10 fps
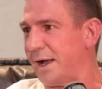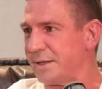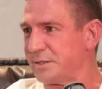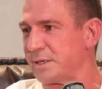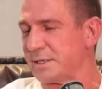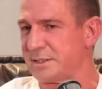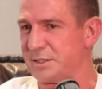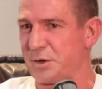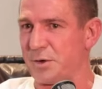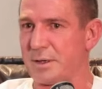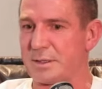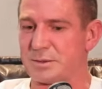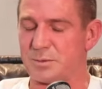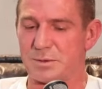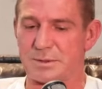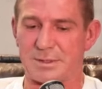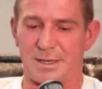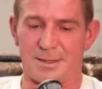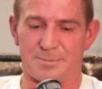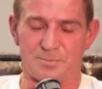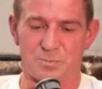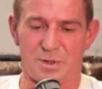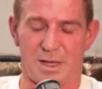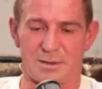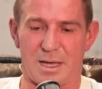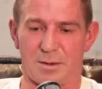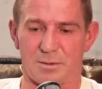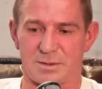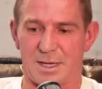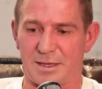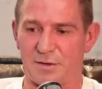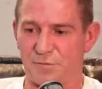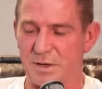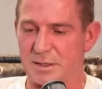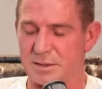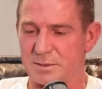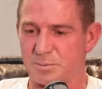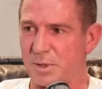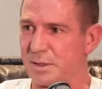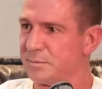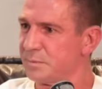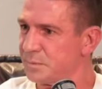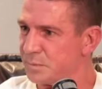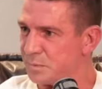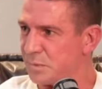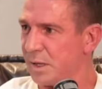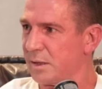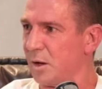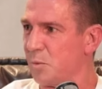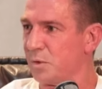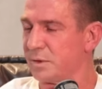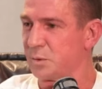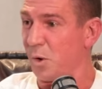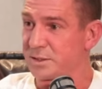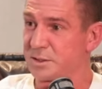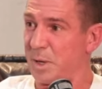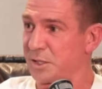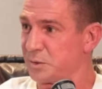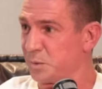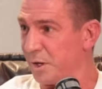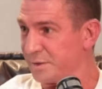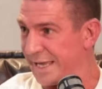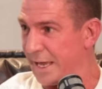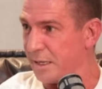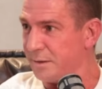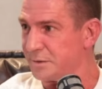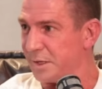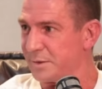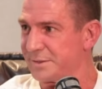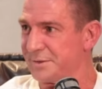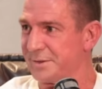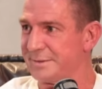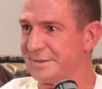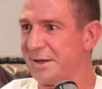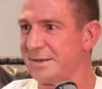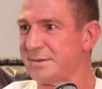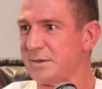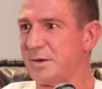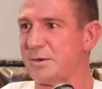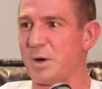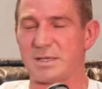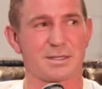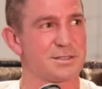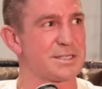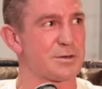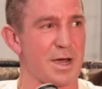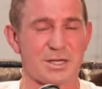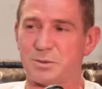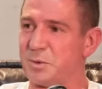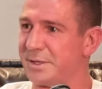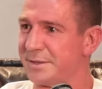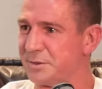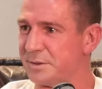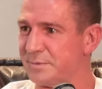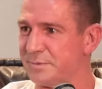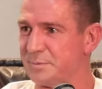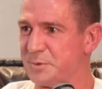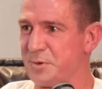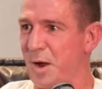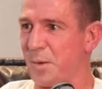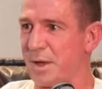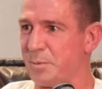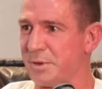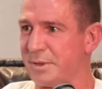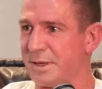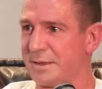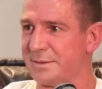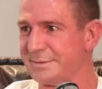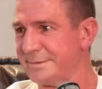I had to consider it because it was without saying the figures, but yeah, a lot more than twice as much as what I was getting. So I thought always consideration when you're sort of growing up and you think,